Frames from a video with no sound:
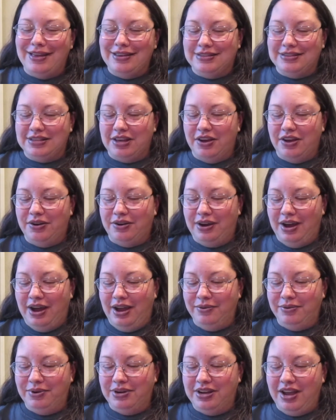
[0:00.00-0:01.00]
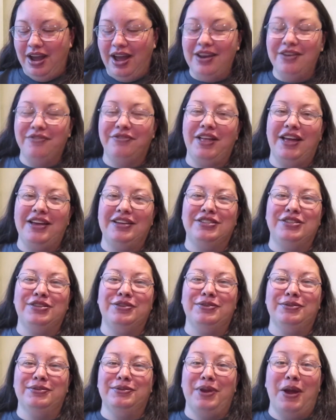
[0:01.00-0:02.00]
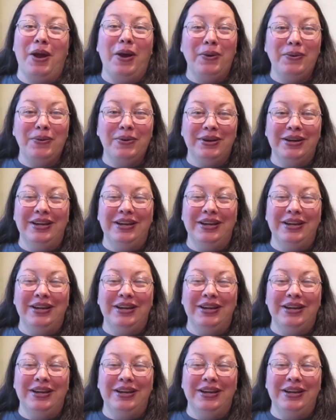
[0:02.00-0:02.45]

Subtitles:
So I would kind of like to know.